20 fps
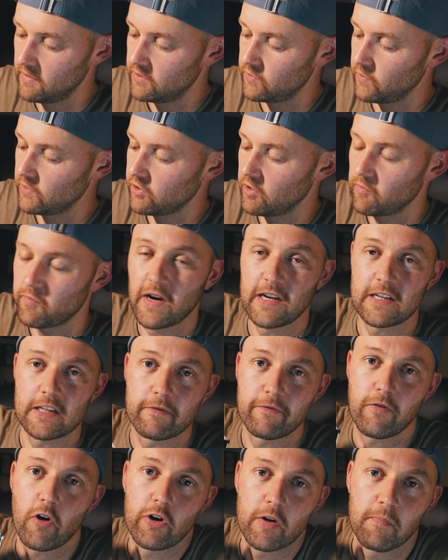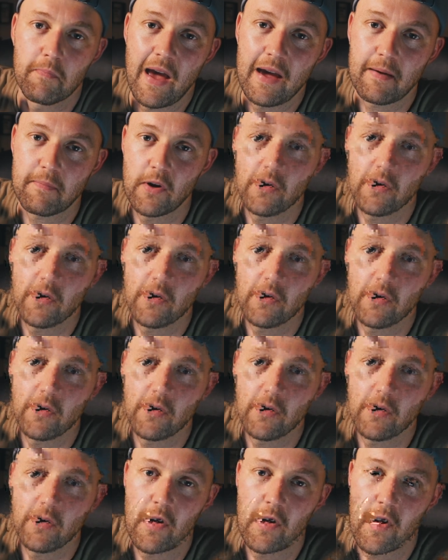So we're just going to press the forward and back button
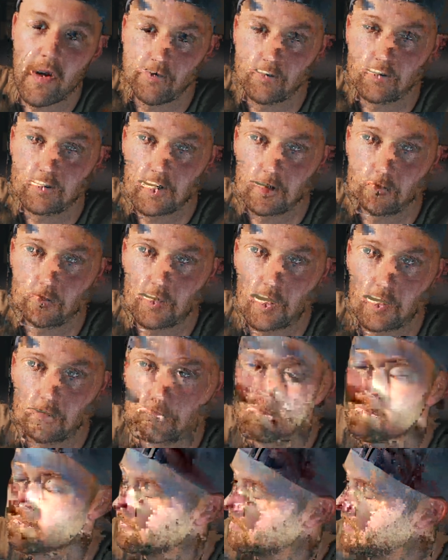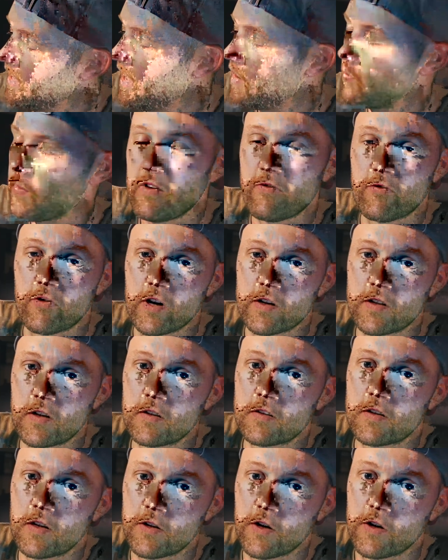together at the same time and wait for it
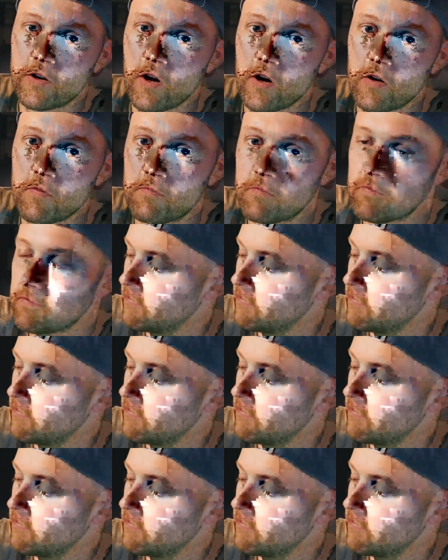to turn on.